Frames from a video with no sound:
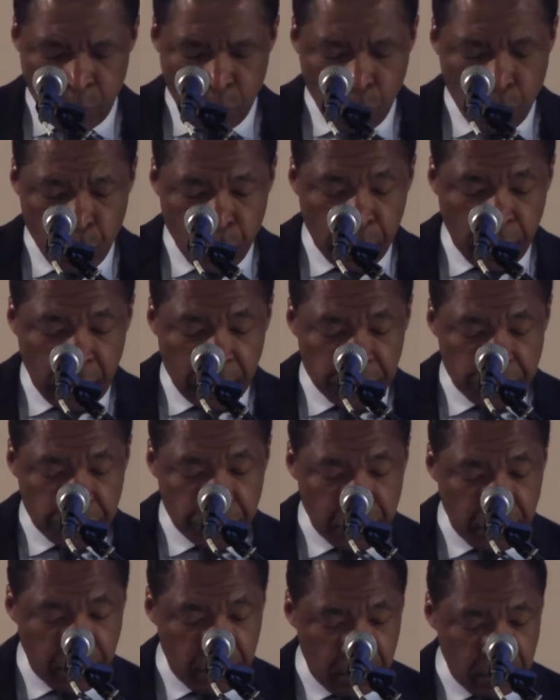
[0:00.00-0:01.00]
who
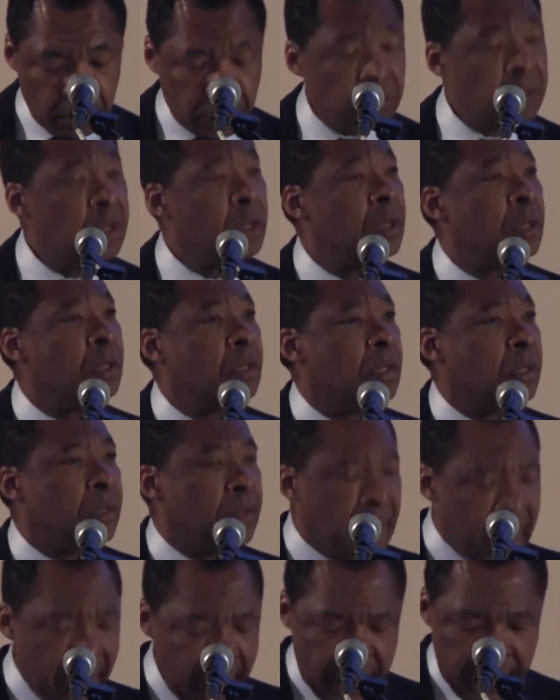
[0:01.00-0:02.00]
controls
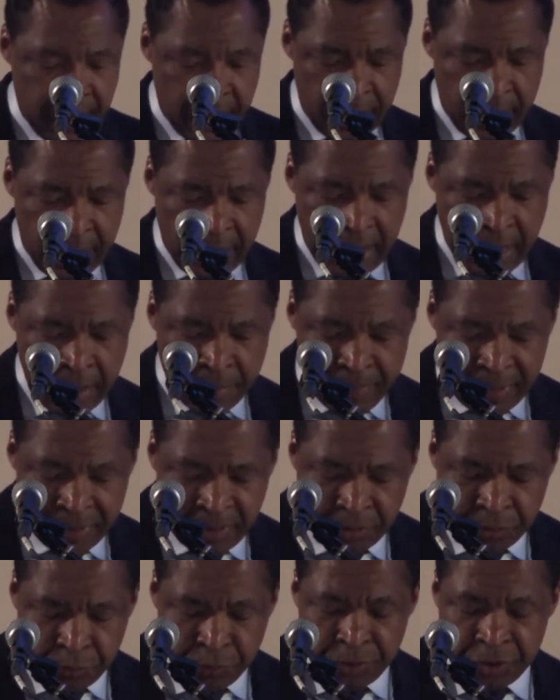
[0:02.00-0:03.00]
the
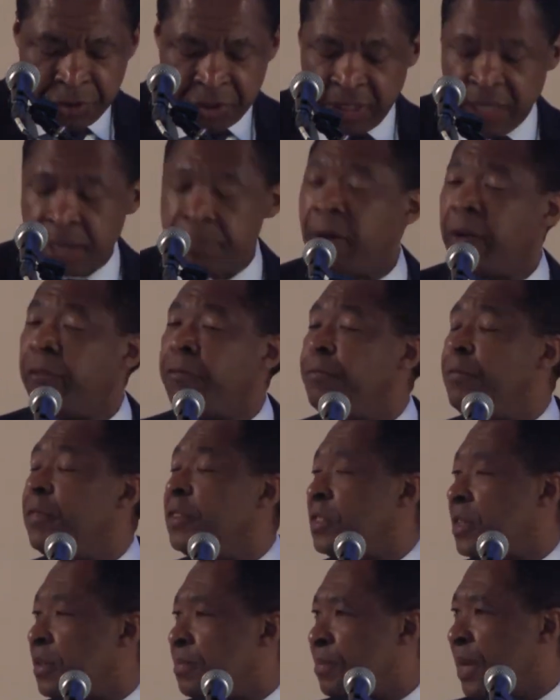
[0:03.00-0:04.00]
image's regime of
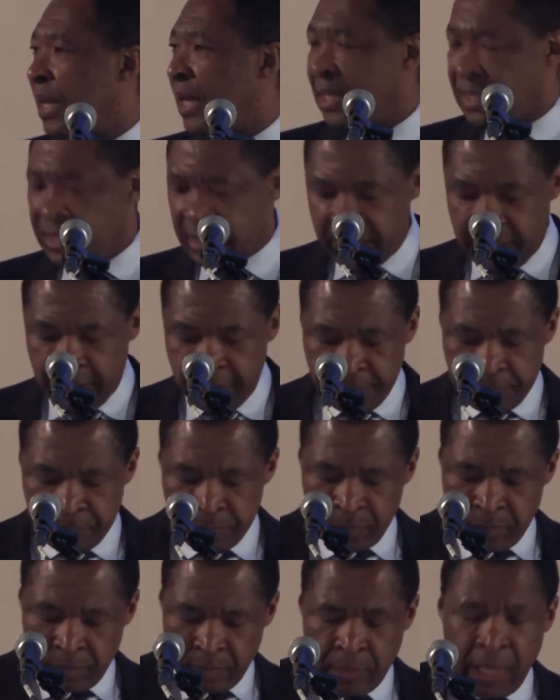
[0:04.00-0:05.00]
visibility,
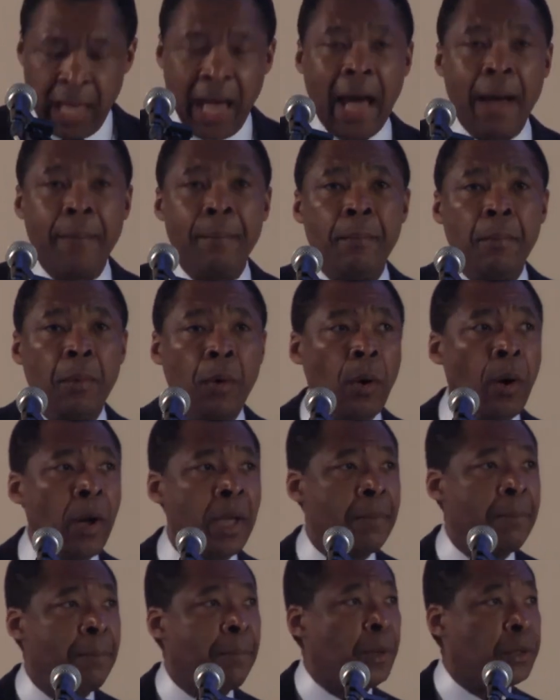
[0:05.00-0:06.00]
and more
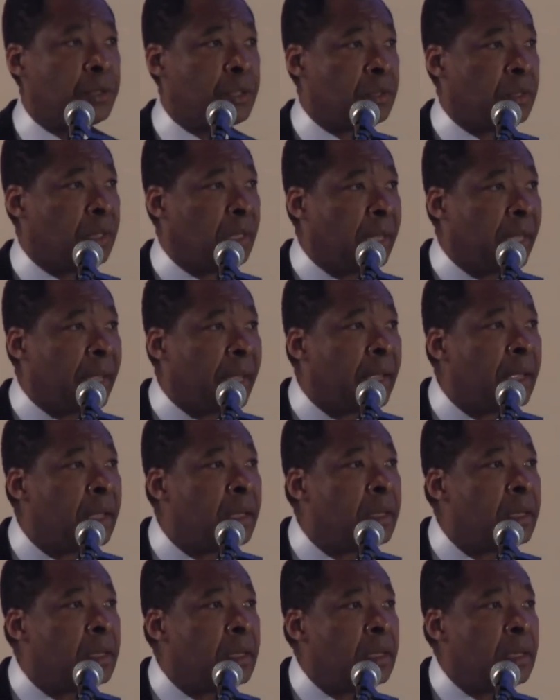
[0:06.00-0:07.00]
importantly,
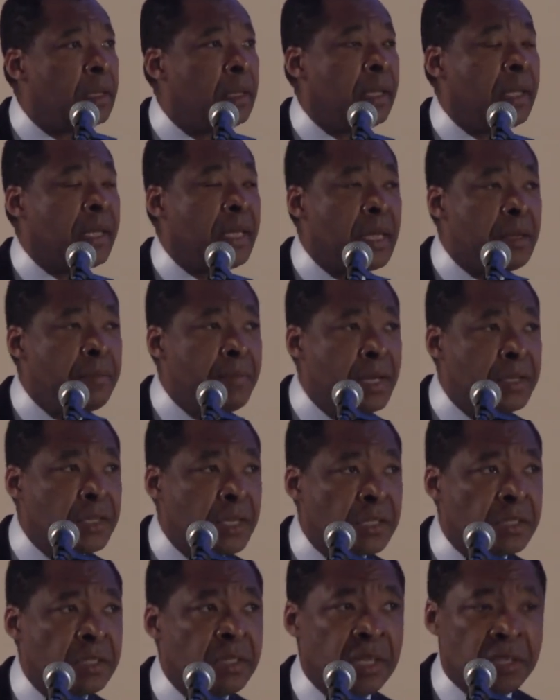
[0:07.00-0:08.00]
the
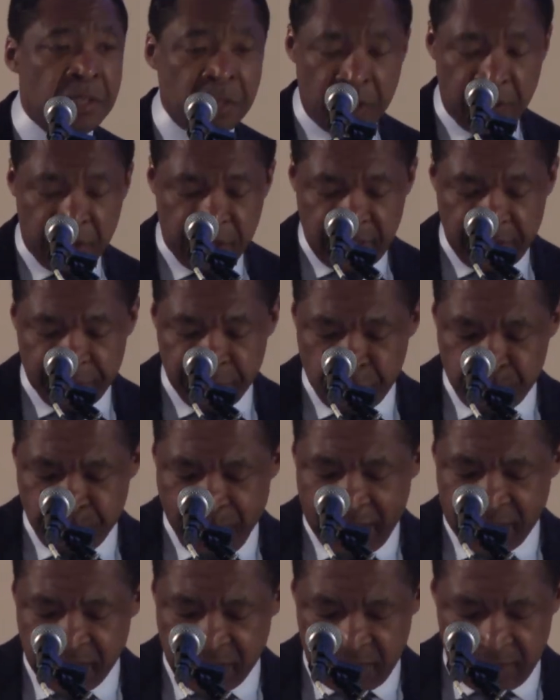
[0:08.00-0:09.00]
image's discursive
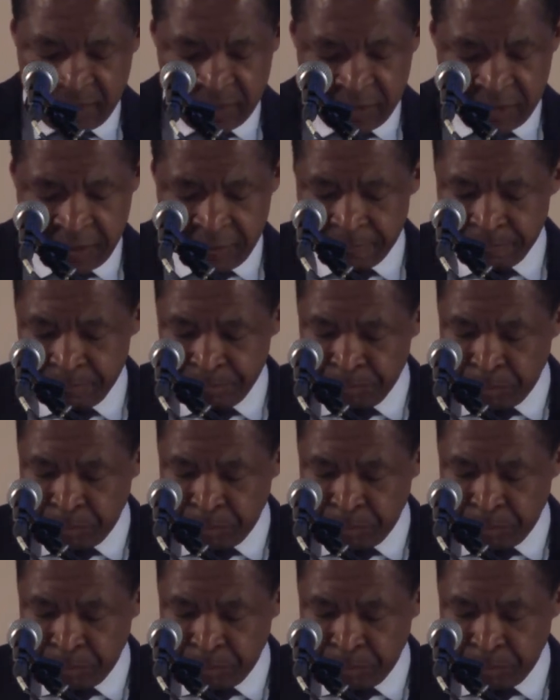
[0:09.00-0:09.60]
spaces.